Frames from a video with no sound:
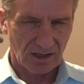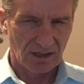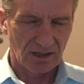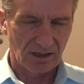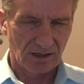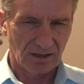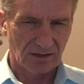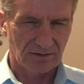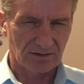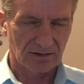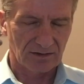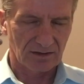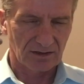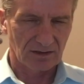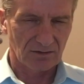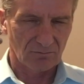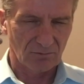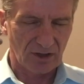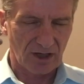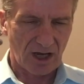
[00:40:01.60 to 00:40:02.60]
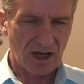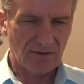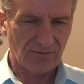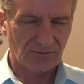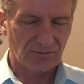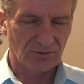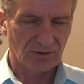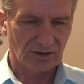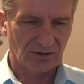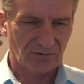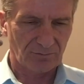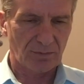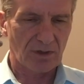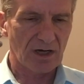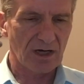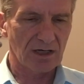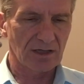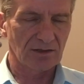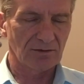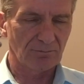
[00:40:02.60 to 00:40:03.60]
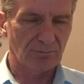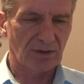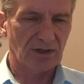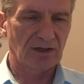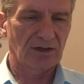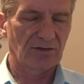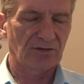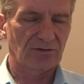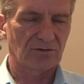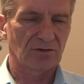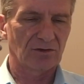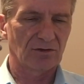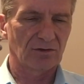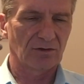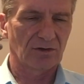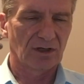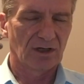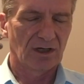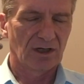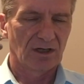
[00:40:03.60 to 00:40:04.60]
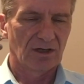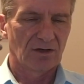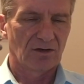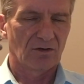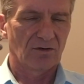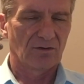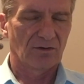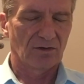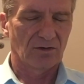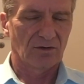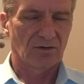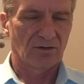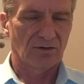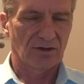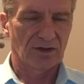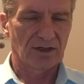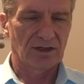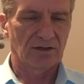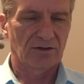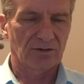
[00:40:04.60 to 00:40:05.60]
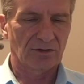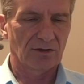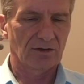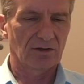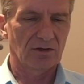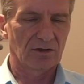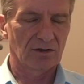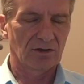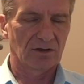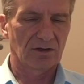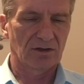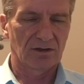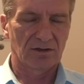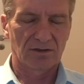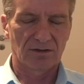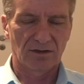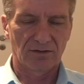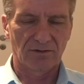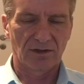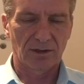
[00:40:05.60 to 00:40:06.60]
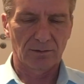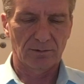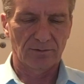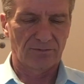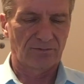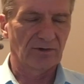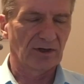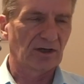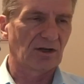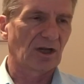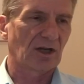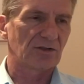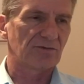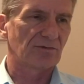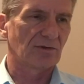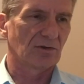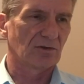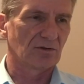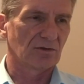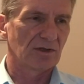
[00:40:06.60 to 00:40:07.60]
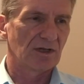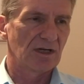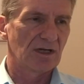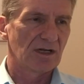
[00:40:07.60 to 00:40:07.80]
And we have to expand based on the internal available free cash flow.